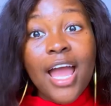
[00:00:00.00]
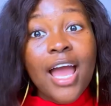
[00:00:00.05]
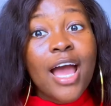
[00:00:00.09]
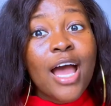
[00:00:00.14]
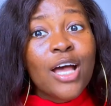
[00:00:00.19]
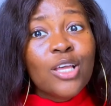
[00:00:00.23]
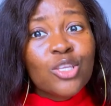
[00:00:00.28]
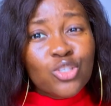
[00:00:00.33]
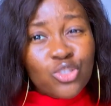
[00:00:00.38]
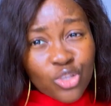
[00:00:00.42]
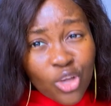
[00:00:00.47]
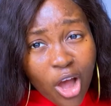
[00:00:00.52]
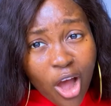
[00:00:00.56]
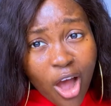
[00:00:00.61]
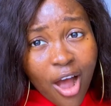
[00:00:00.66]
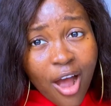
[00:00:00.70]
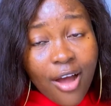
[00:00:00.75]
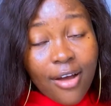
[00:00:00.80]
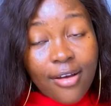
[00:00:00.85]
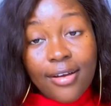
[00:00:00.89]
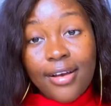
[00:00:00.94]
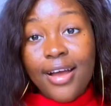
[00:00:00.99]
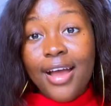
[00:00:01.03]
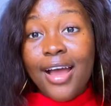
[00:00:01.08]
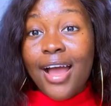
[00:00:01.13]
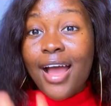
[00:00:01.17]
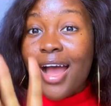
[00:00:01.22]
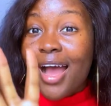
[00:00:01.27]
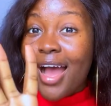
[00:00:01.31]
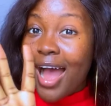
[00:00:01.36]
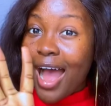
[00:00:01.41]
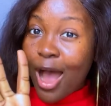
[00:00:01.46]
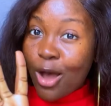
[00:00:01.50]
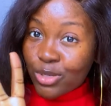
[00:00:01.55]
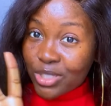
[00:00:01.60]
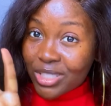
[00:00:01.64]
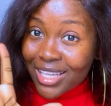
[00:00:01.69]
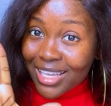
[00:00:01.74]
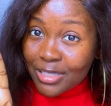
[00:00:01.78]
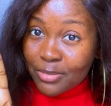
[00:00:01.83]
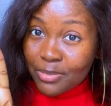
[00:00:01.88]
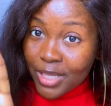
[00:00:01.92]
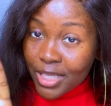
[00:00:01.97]
So I'll still
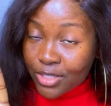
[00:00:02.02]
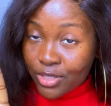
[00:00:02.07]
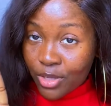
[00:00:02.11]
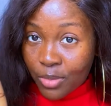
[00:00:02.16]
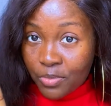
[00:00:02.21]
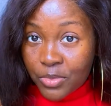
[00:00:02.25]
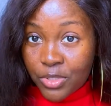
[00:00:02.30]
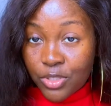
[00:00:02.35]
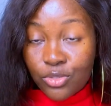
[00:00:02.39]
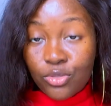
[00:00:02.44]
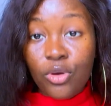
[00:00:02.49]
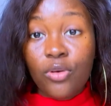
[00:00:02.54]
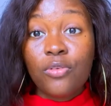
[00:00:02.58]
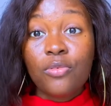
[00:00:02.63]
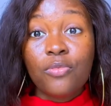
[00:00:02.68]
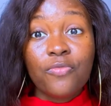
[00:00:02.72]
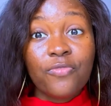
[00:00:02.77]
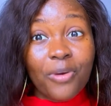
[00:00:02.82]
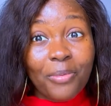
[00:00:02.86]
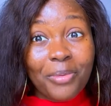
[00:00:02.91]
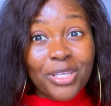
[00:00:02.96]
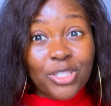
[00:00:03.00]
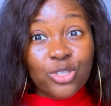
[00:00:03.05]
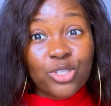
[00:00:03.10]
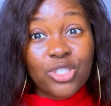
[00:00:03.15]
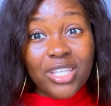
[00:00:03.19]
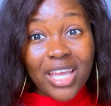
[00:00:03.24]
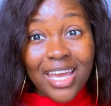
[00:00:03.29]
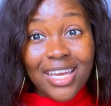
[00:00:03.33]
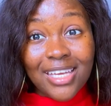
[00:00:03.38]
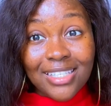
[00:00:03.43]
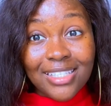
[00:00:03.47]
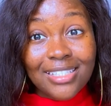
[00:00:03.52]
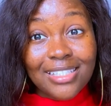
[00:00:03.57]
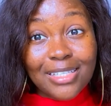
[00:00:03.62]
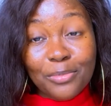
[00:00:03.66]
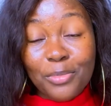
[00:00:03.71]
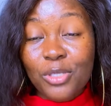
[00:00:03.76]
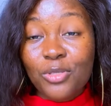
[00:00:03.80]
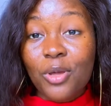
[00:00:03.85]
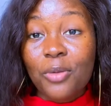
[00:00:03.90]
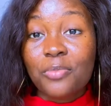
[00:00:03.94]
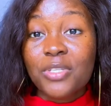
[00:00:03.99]
explain something. No, for me to tell you the name,
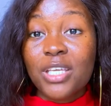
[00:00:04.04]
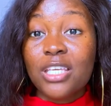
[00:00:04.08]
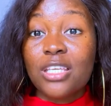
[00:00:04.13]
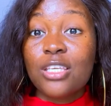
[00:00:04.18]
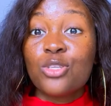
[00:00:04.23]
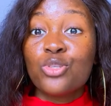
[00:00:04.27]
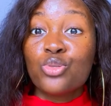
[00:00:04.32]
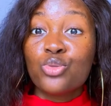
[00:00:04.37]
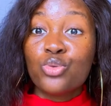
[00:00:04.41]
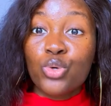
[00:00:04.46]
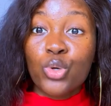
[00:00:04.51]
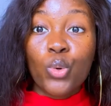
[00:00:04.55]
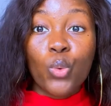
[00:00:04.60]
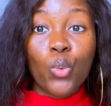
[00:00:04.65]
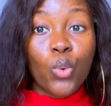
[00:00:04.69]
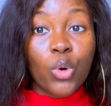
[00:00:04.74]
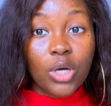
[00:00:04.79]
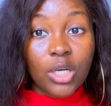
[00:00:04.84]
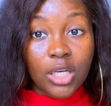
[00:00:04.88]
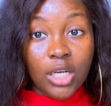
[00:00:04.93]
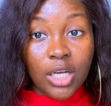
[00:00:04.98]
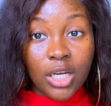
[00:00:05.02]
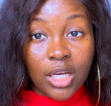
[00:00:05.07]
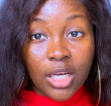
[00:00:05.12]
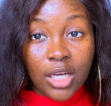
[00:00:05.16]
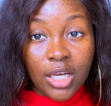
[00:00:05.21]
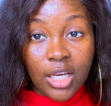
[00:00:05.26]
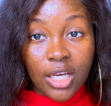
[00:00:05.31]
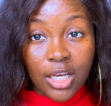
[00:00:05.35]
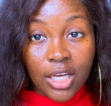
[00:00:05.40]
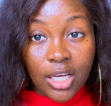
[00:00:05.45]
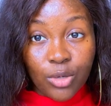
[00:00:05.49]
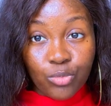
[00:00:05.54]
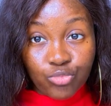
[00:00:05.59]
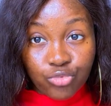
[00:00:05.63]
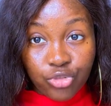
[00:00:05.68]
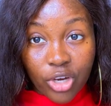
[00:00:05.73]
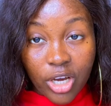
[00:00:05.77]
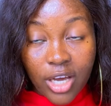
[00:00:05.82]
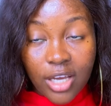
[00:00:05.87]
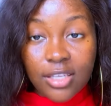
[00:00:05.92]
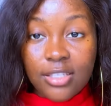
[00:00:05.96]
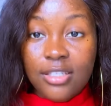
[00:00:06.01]
this something is 2 in 1,
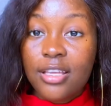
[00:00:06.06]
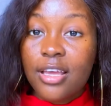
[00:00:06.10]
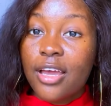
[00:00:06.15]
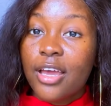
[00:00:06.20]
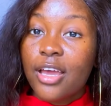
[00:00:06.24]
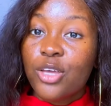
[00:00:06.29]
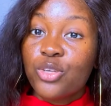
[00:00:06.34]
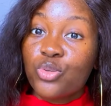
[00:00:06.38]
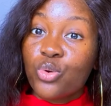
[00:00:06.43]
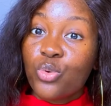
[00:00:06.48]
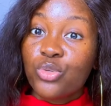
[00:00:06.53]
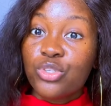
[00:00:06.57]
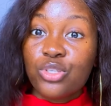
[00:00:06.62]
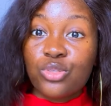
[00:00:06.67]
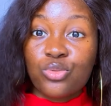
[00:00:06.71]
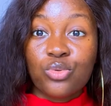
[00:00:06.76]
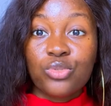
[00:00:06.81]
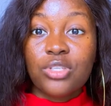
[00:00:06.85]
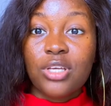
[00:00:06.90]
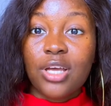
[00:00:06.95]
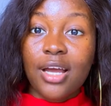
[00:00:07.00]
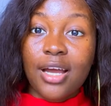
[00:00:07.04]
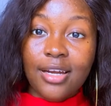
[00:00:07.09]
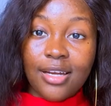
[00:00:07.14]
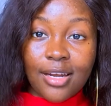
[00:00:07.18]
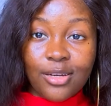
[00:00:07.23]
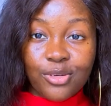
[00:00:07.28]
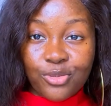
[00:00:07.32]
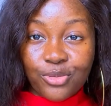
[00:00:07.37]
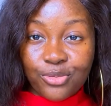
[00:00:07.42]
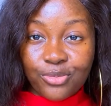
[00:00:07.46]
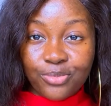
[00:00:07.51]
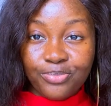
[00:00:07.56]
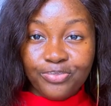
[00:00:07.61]
right? So this is what you're gonna do.